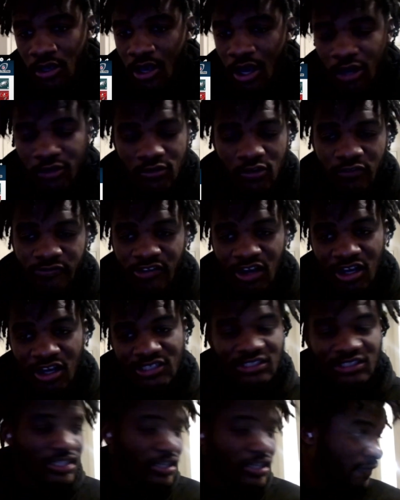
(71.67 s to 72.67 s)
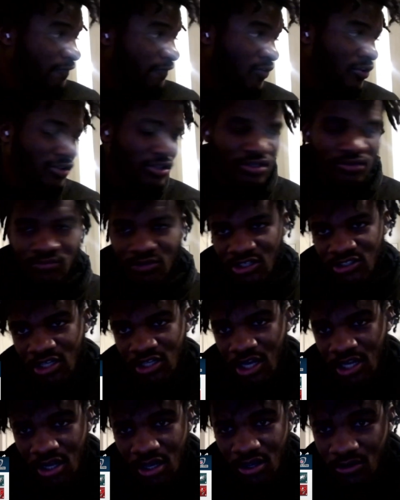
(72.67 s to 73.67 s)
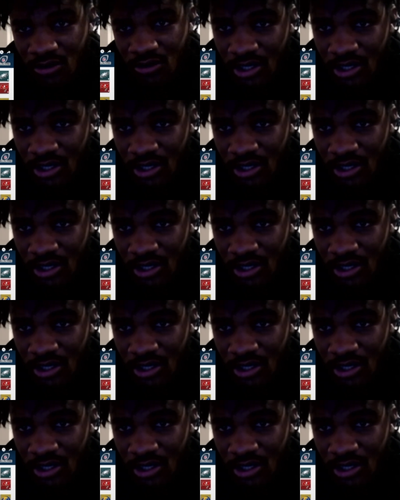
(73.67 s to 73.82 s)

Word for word: I don't know if y'all can see it fully, but y'all know.